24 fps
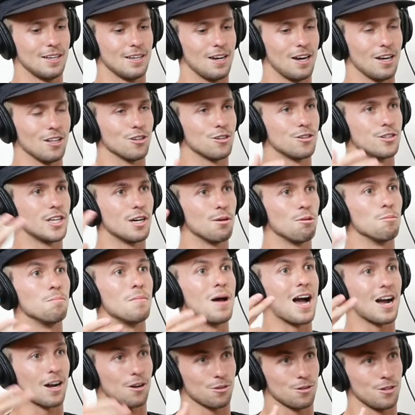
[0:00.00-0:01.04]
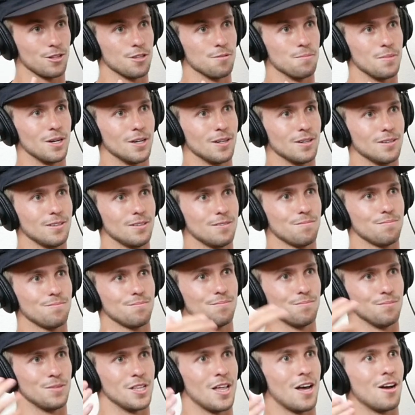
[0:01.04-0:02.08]
I learned double back roll on the boat.
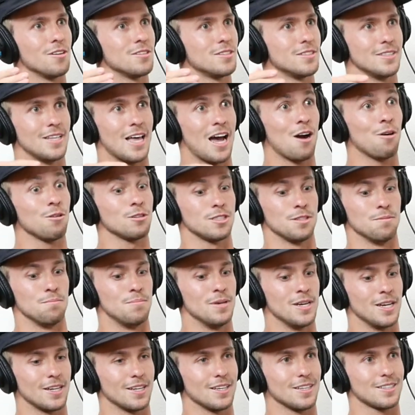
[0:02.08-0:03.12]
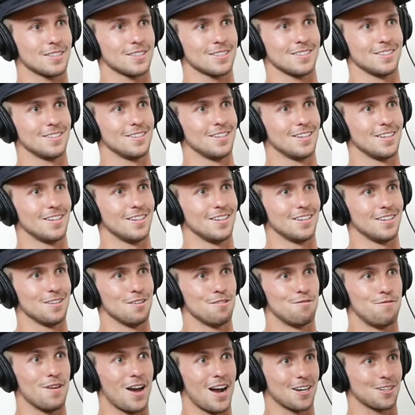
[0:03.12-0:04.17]
But that was, that was the biggest
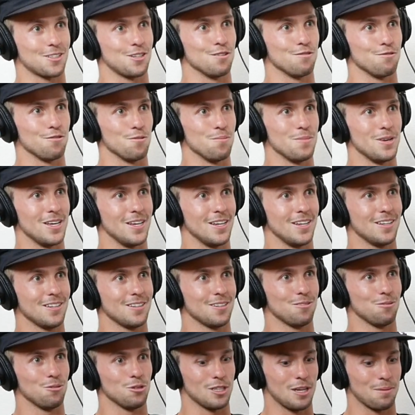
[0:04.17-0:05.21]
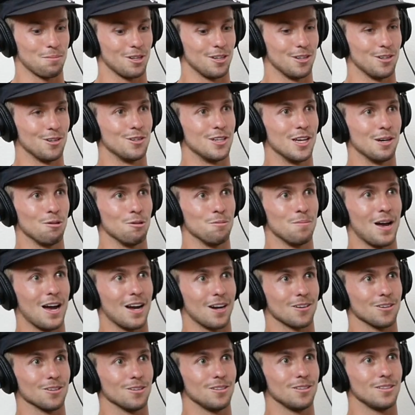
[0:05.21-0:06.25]
factor for me was I'm going to do double
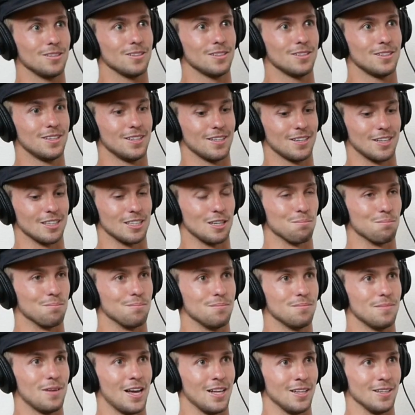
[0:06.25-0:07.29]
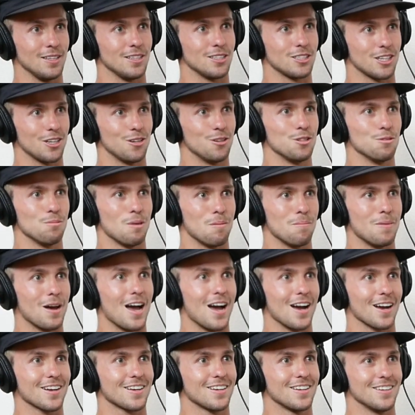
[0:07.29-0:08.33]
back roll because I'm at least going to my
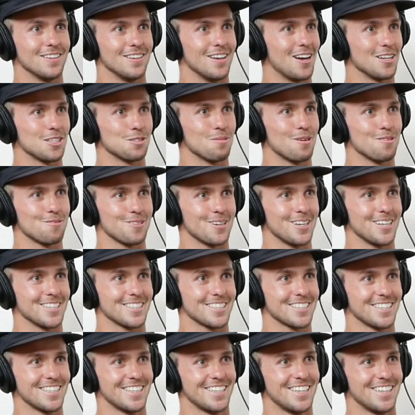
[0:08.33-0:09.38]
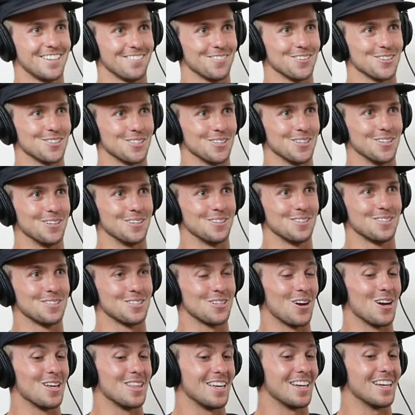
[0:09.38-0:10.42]
back not to my face. Yeah. For sure. So
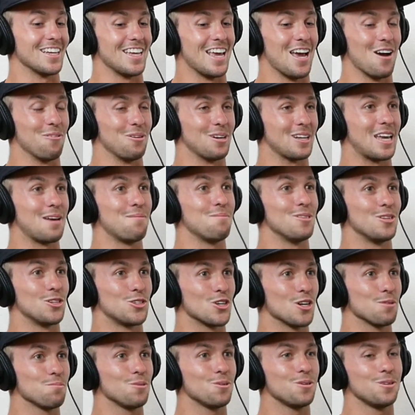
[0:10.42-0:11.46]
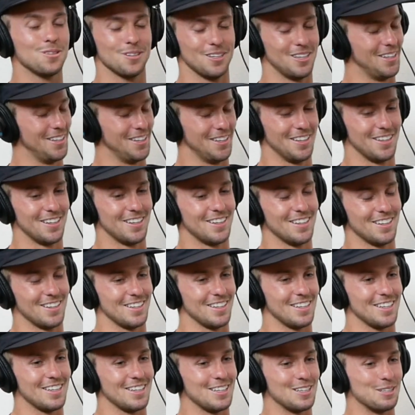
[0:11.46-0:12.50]
I think, yeah, when it came to the triple,
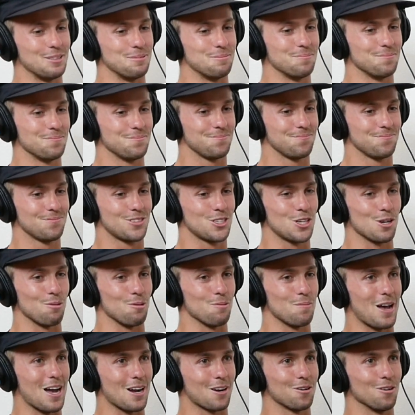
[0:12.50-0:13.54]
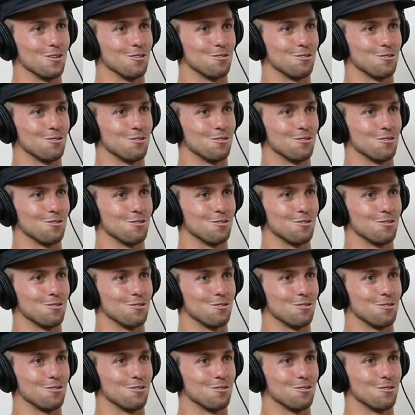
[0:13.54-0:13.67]
um, triple back roll